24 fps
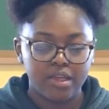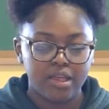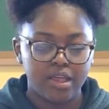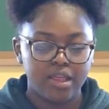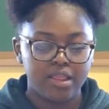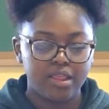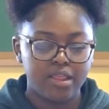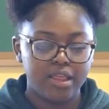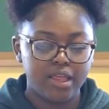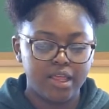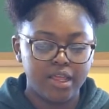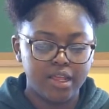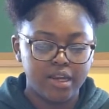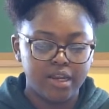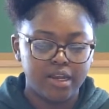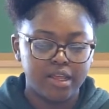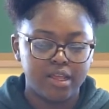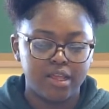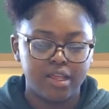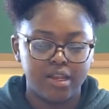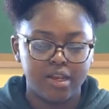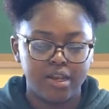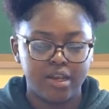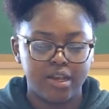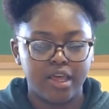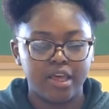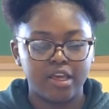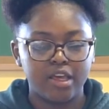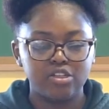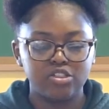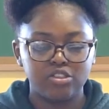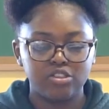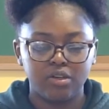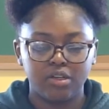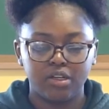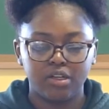And then
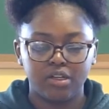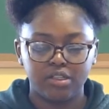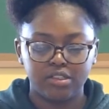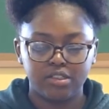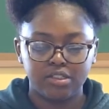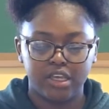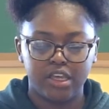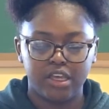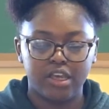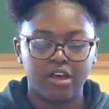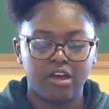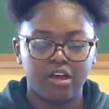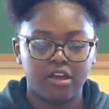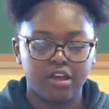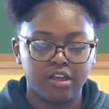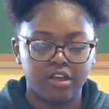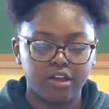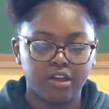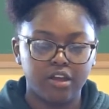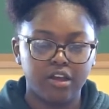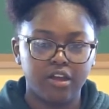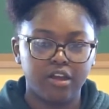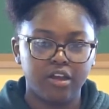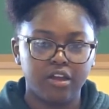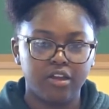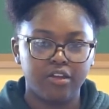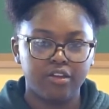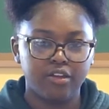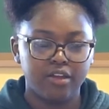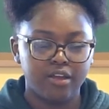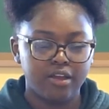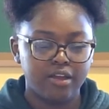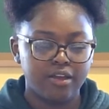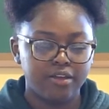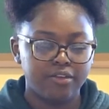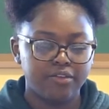next you're going to take all your
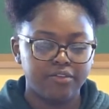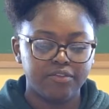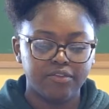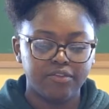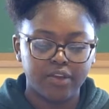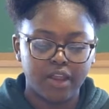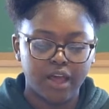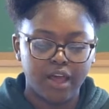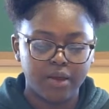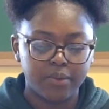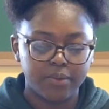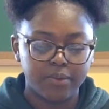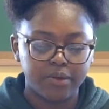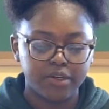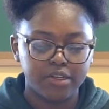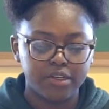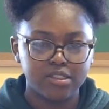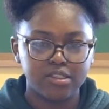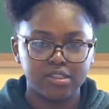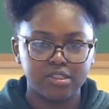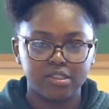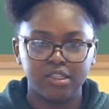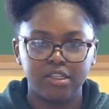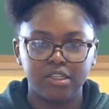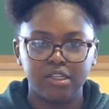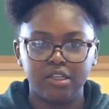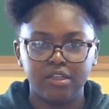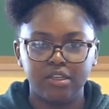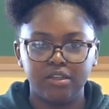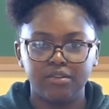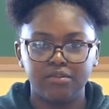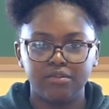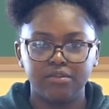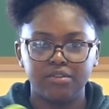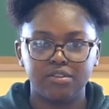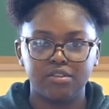flowers,
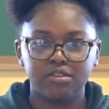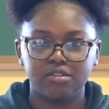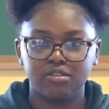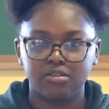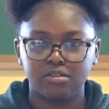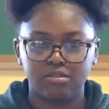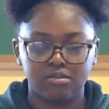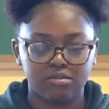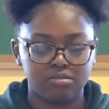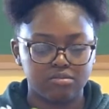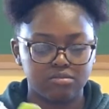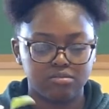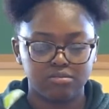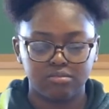leaves,